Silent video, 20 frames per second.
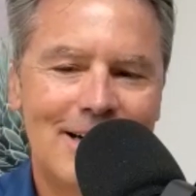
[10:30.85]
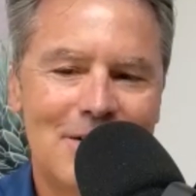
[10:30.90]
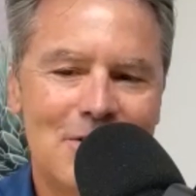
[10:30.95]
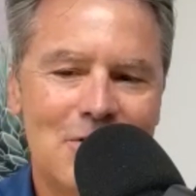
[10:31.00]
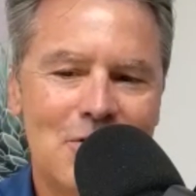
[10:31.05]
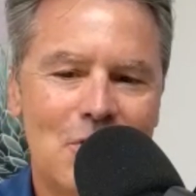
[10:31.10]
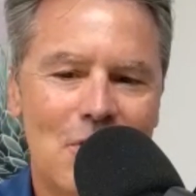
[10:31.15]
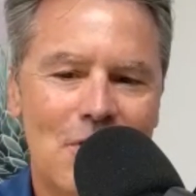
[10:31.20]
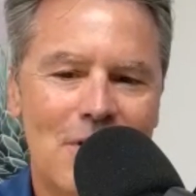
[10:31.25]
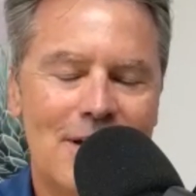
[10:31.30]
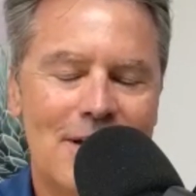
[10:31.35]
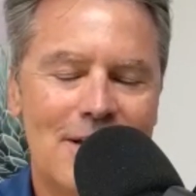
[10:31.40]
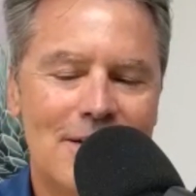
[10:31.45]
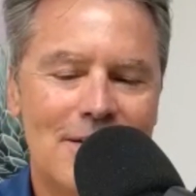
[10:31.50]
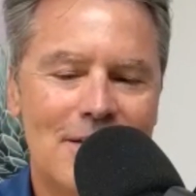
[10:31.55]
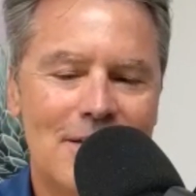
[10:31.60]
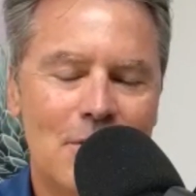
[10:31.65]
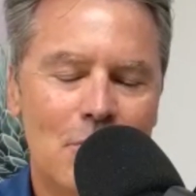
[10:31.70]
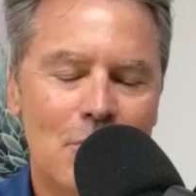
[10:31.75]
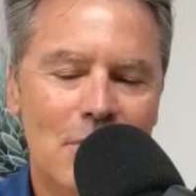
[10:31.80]
So they
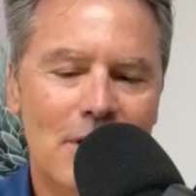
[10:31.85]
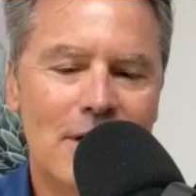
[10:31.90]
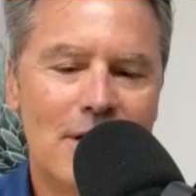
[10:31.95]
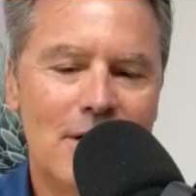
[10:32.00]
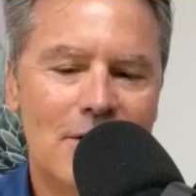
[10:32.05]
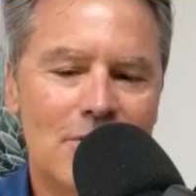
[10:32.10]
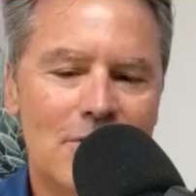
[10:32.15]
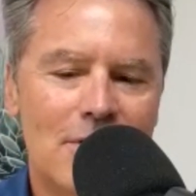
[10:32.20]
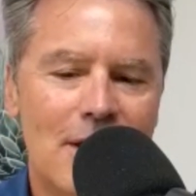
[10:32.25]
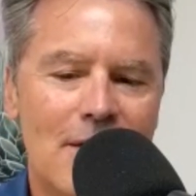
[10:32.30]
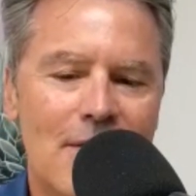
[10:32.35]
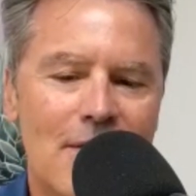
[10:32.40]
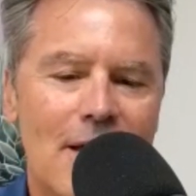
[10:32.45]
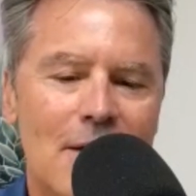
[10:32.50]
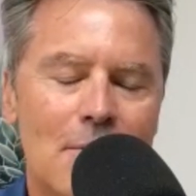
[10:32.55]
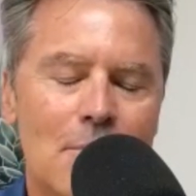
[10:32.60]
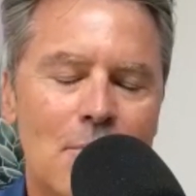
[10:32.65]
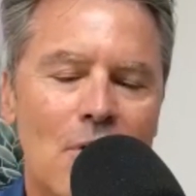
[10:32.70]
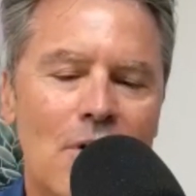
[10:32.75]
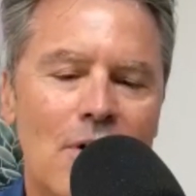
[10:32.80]
really understand
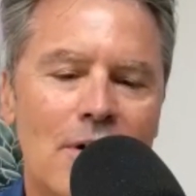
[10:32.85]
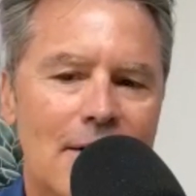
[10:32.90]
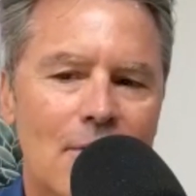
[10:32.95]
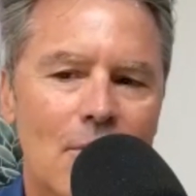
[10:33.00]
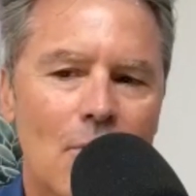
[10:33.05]
that part.